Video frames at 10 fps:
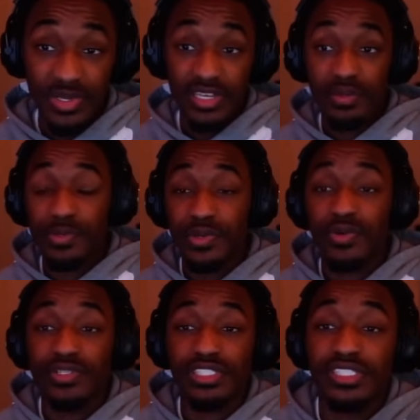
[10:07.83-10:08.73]
been getting put
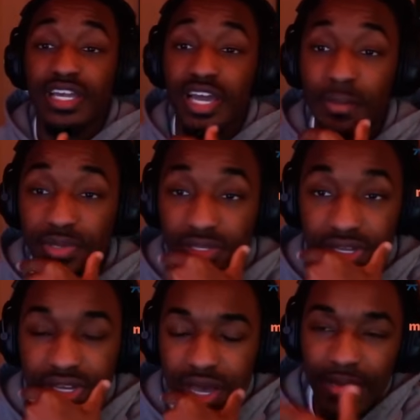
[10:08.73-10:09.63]
on shit. Like
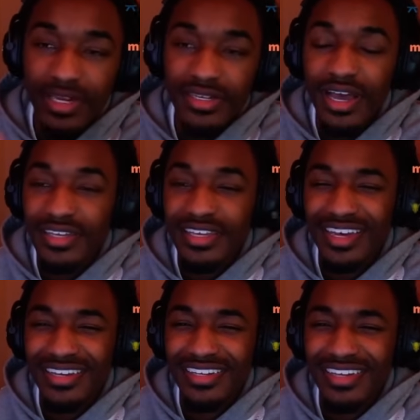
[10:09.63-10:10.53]
not.
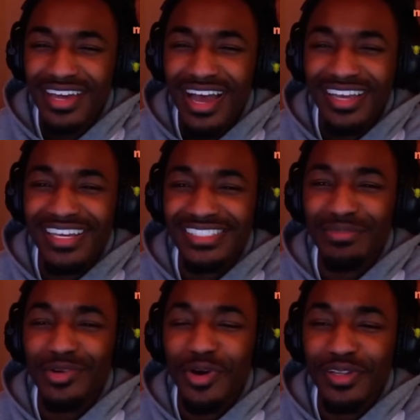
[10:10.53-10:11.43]
I guess I'm
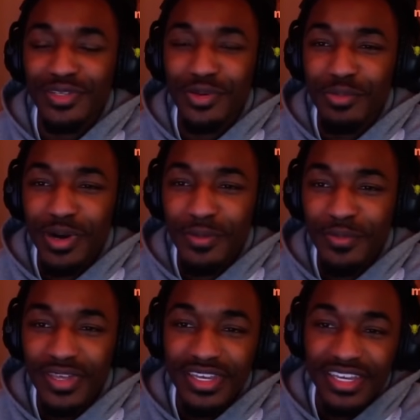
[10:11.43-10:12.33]
calling you a bum.
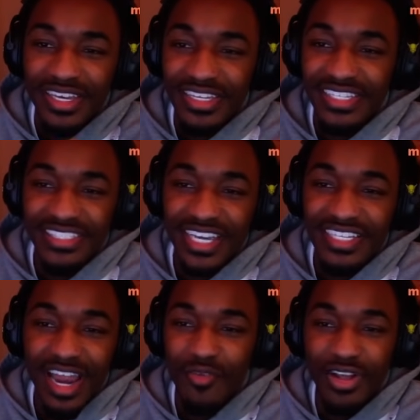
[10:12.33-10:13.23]
This ain't
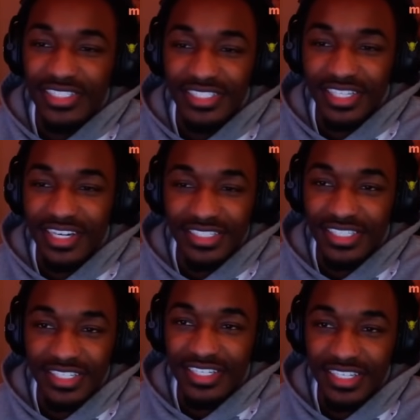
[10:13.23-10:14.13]
directed to
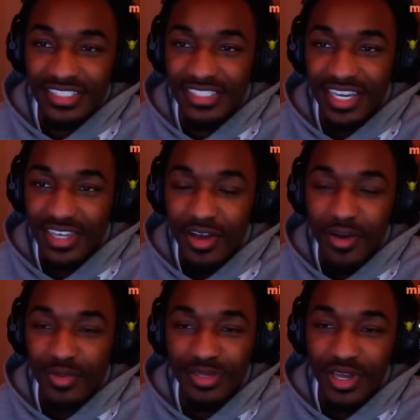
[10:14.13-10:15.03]
hustler niggas, chat.
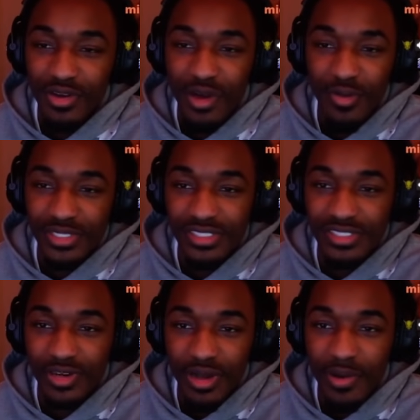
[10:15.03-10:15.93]
Y'all know I always
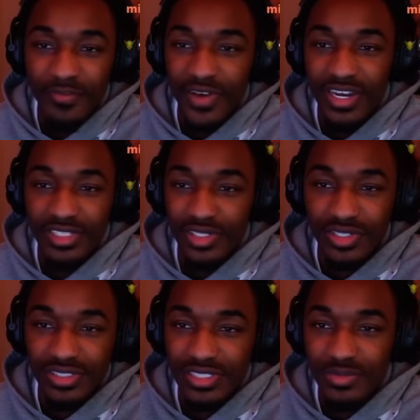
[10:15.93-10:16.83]
talk about financial
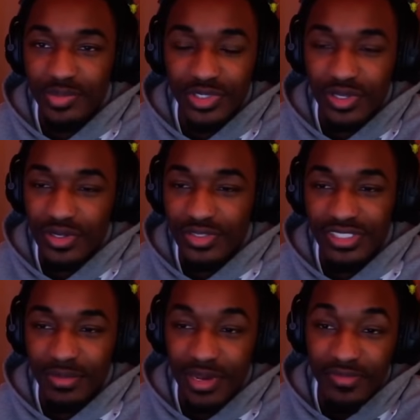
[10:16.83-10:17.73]
literacy and put y'all on shit.
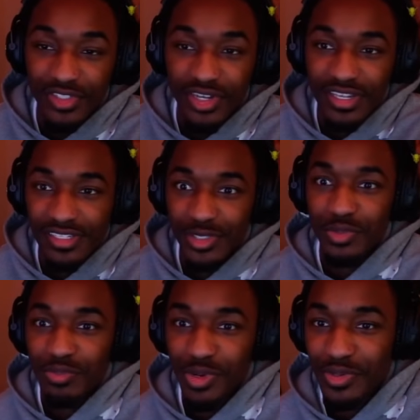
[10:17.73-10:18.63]
I'm not even trying to little
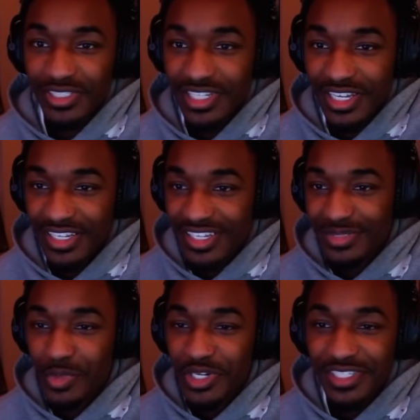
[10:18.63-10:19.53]
bro the chat. Like, that's
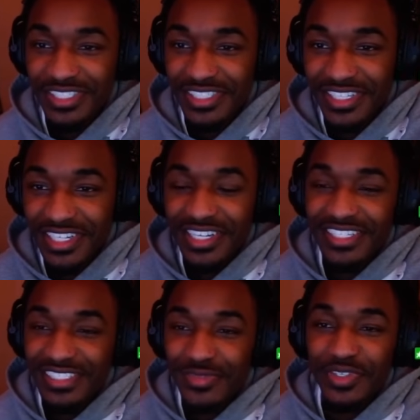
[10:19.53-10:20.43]
weird as shit.
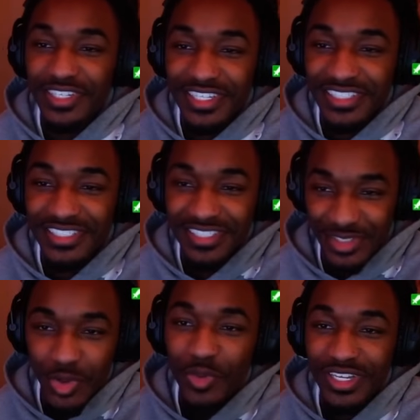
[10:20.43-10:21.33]
This is for the niggas
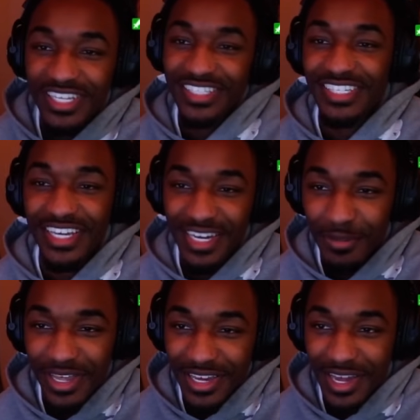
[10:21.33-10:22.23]
trolling in the chat. I'm
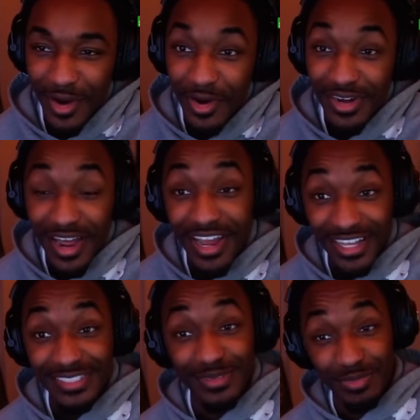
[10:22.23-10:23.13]
like, all right, now I
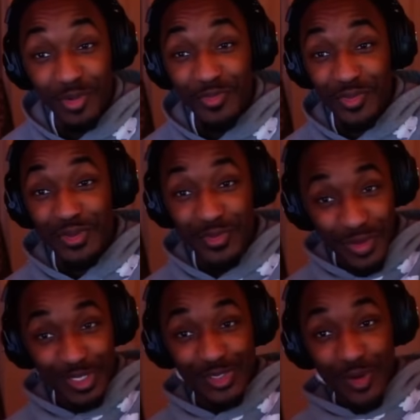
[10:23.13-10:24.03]
got some smoke for you. You
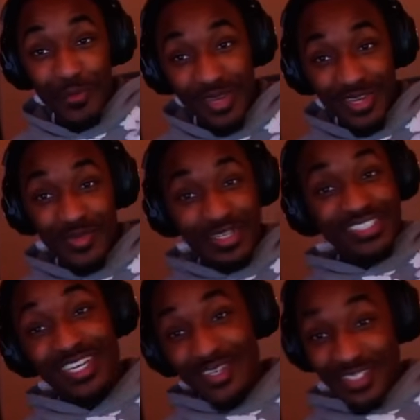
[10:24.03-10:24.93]
want to troll me? You want to
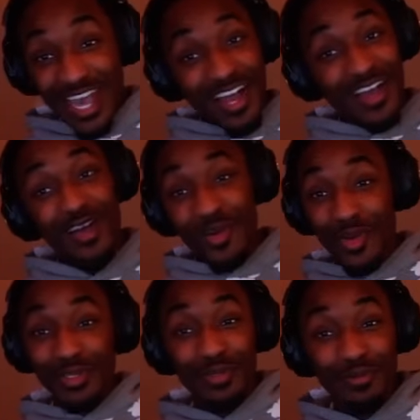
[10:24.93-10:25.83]
say, Ty, I call
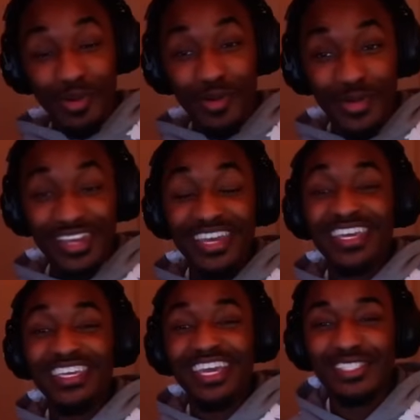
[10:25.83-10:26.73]
you little bro?
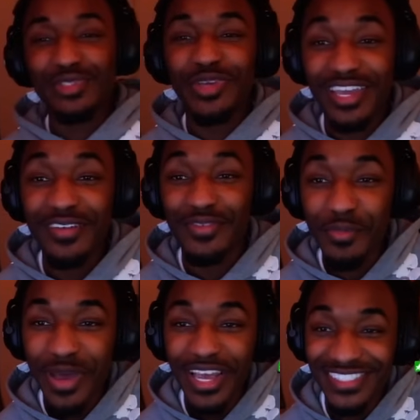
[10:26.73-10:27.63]
Yes, you can if you
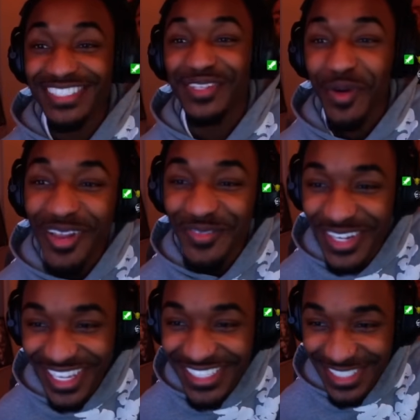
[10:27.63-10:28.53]
pass these
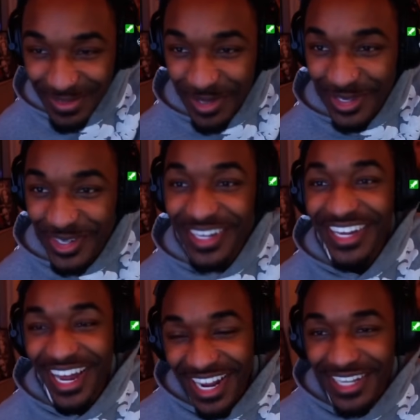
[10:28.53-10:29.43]
qualifications, brother.
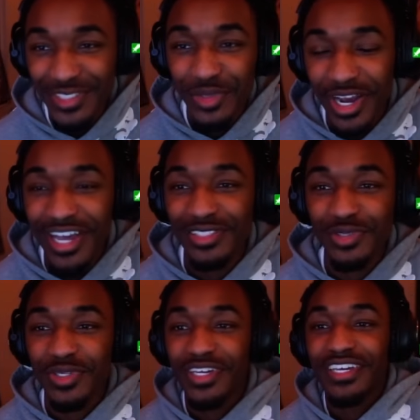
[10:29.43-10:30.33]
I got
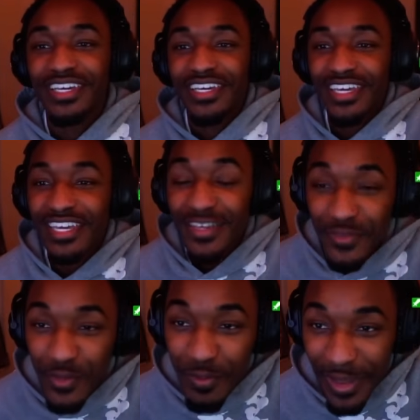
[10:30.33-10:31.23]
you. If
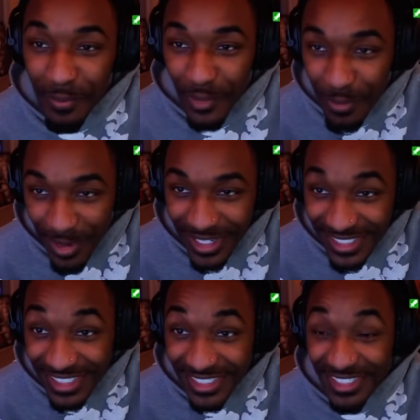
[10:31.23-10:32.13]
you make more than my
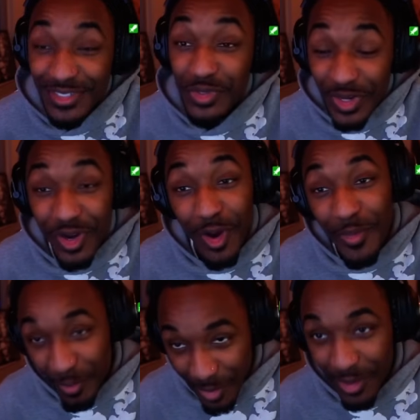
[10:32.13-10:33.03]
assistant, you can call
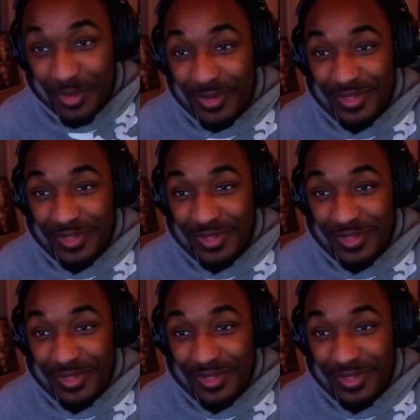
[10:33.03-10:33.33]
me bro.